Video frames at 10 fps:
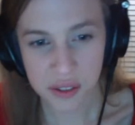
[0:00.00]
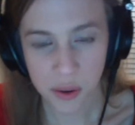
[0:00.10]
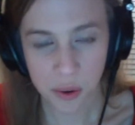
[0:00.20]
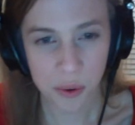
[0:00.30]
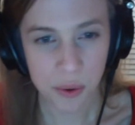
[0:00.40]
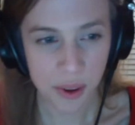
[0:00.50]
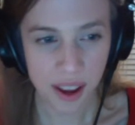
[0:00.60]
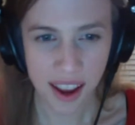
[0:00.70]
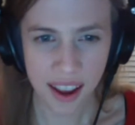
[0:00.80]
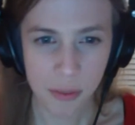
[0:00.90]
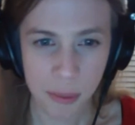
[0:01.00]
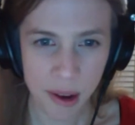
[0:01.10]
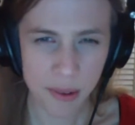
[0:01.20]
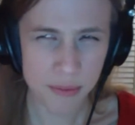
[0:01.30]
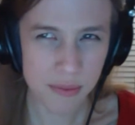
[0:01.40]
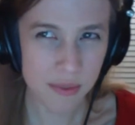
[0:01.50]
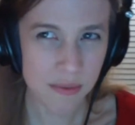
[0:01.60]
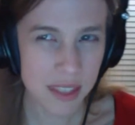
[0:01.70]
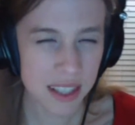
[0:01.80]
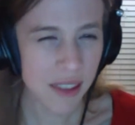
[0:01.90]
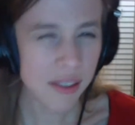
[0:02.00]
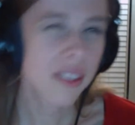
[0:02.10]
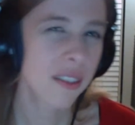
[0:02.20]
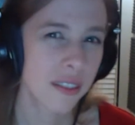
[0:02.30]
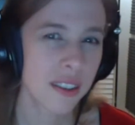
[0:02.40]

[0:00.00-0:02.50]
So I have about seven